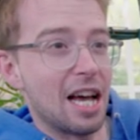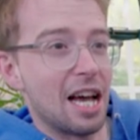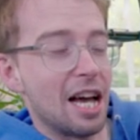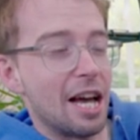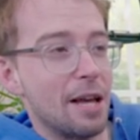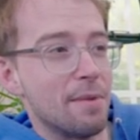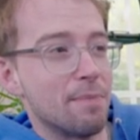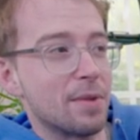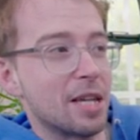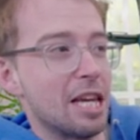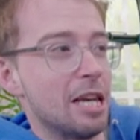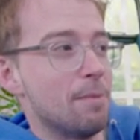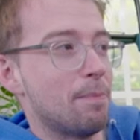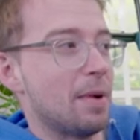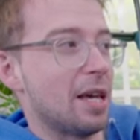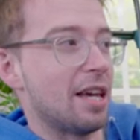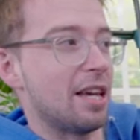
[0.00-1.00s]
and
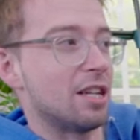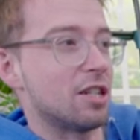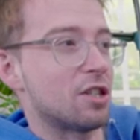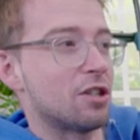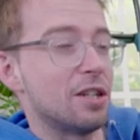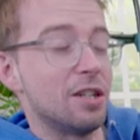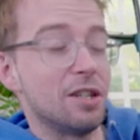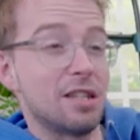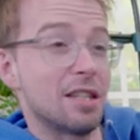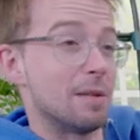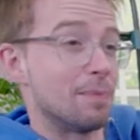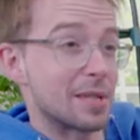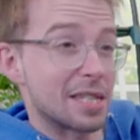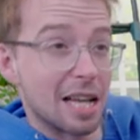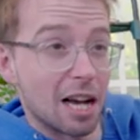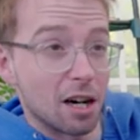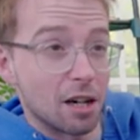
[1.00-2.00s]
keep being true to
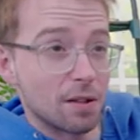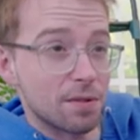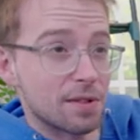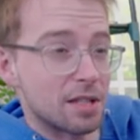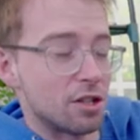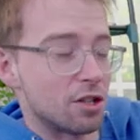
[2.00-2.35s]
themselves